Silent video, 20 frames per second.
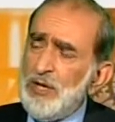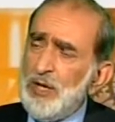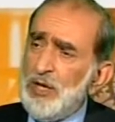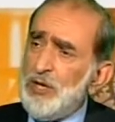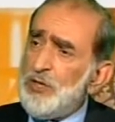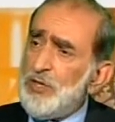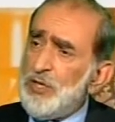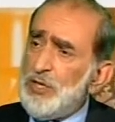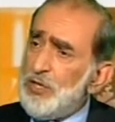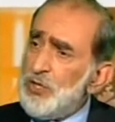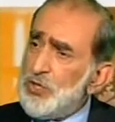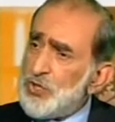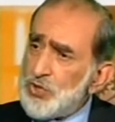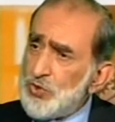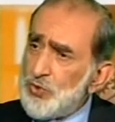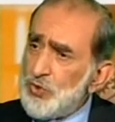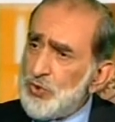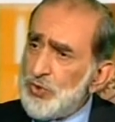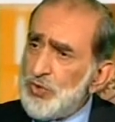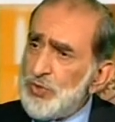like the
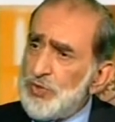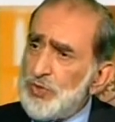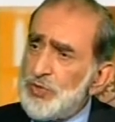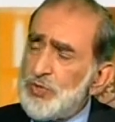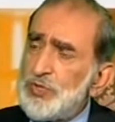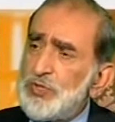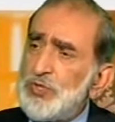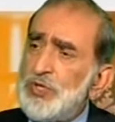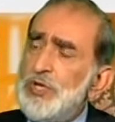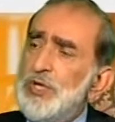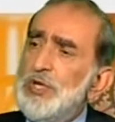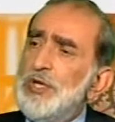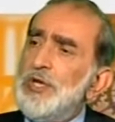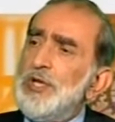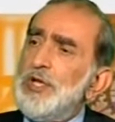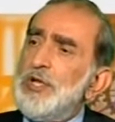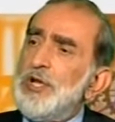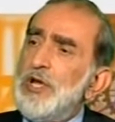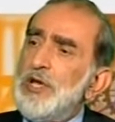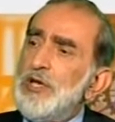insurance,
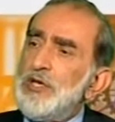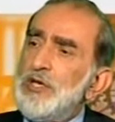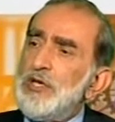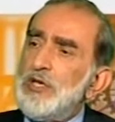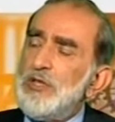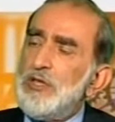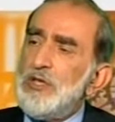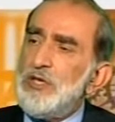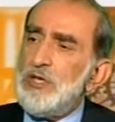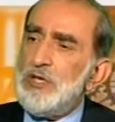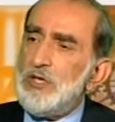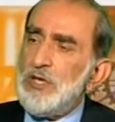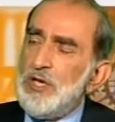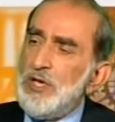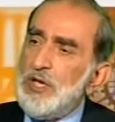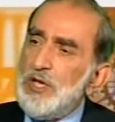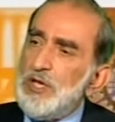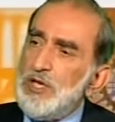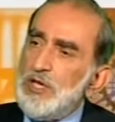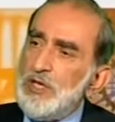like
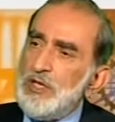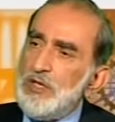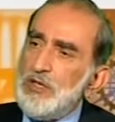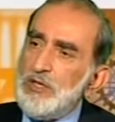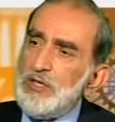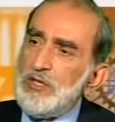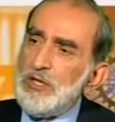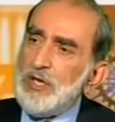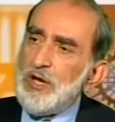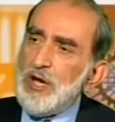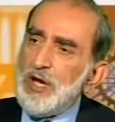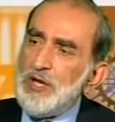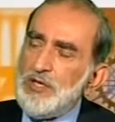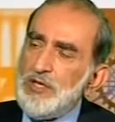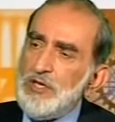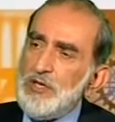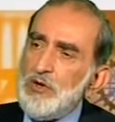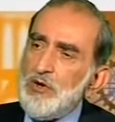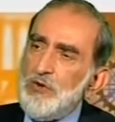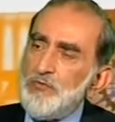the, uh, the
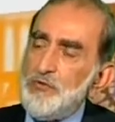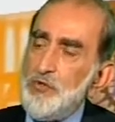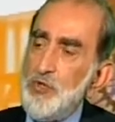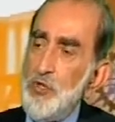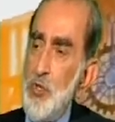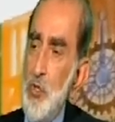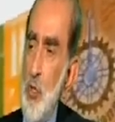idea of